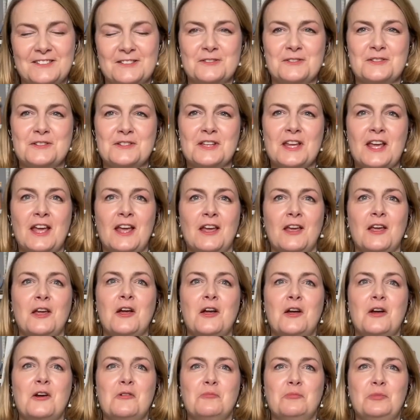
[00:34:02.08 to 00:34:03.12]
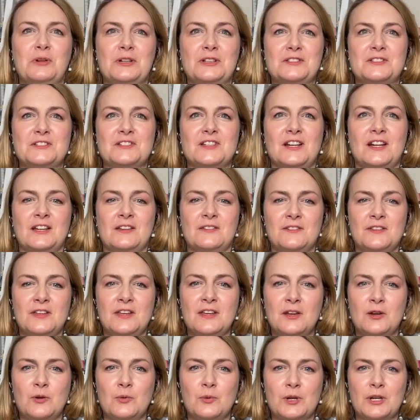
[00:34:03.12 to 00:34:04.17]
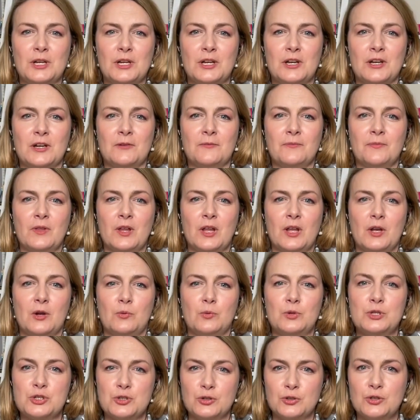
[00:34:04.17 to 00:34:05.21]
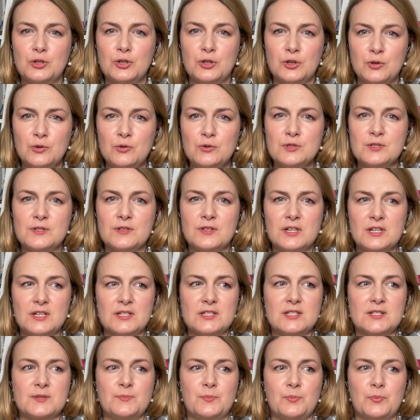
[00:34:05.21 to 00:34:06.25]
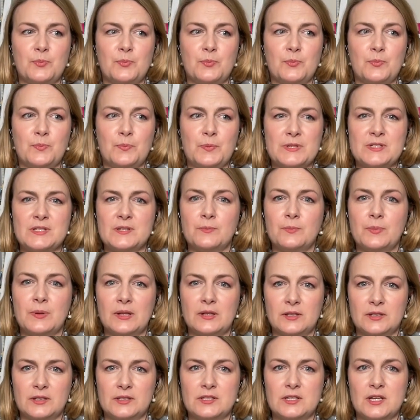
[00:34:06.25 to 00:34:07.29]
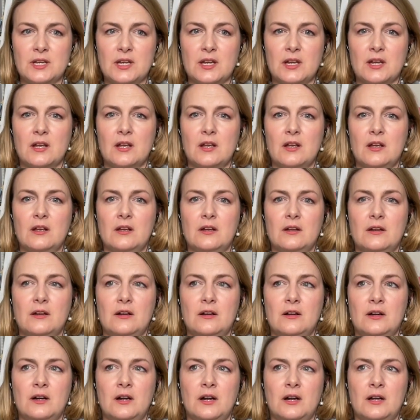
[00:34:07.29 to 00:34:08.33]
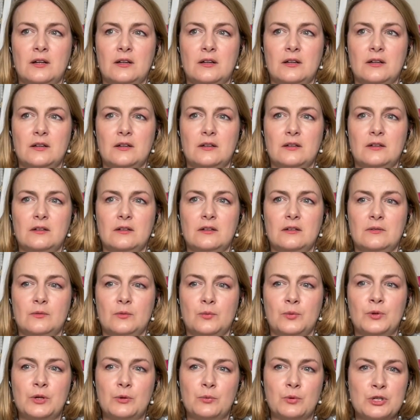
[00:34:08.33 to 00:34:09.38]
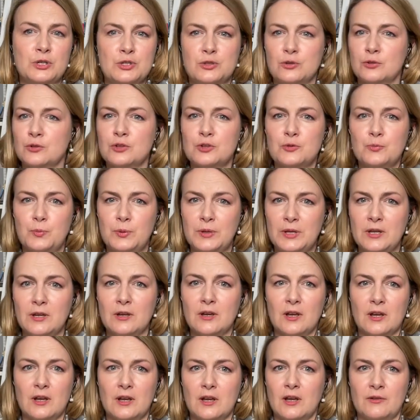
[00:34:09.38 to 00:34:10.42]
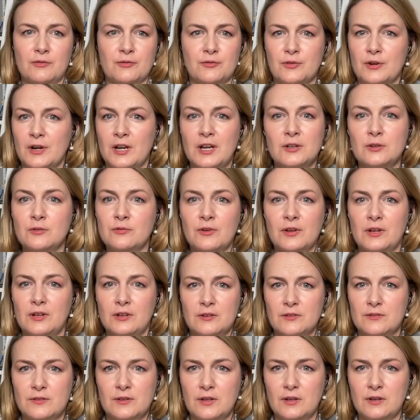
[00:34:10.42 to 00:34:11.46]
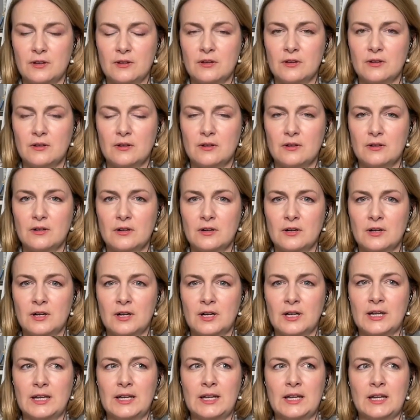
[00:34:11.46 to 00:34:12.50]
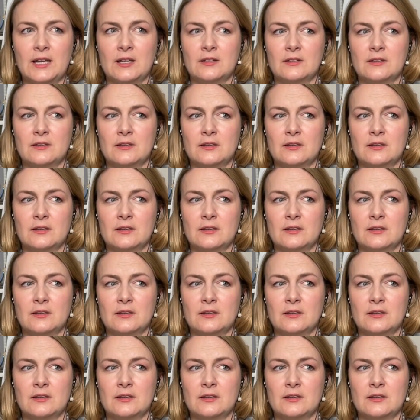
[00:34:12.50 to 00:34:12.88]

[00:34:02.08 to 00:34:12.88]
say, but I think we should use this possibility. Uh, we shouldn't be afraid of anything, and